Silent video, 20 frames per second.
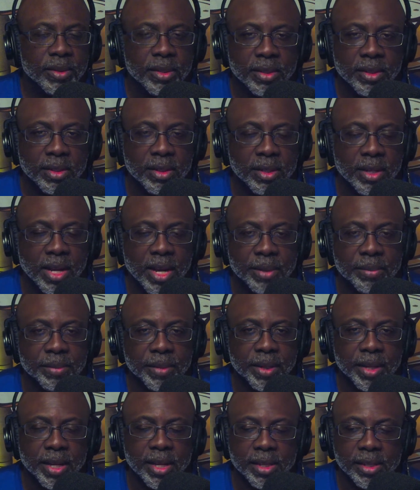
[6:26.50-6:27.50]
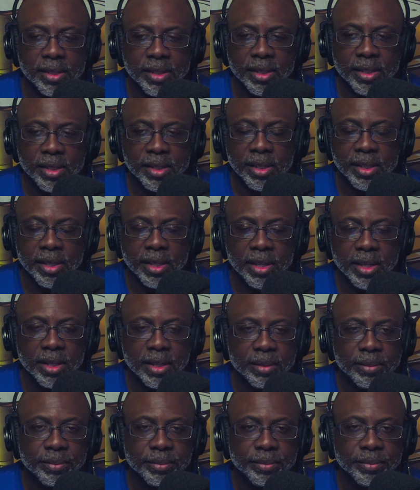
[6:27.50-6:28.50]
I'm in
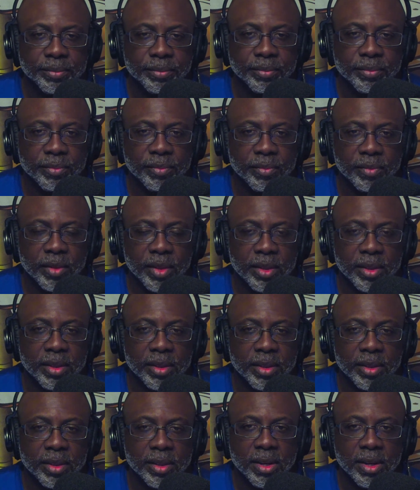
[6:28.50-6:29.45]
the